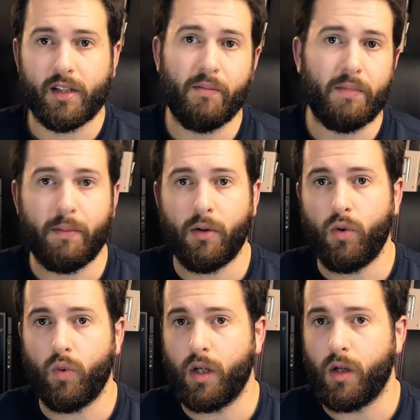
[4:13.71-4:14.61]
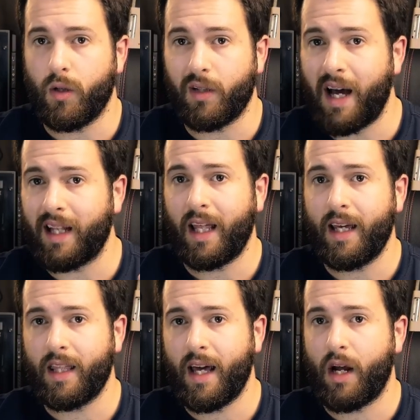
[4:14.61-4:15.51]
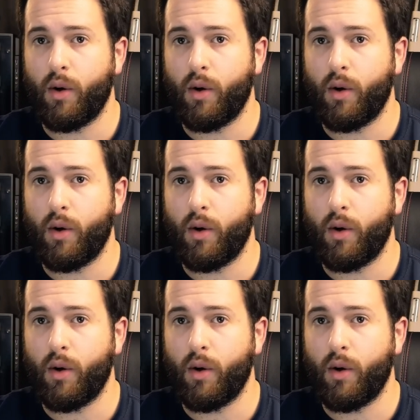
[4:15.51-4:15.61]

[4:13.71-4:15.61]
Some people will not like that.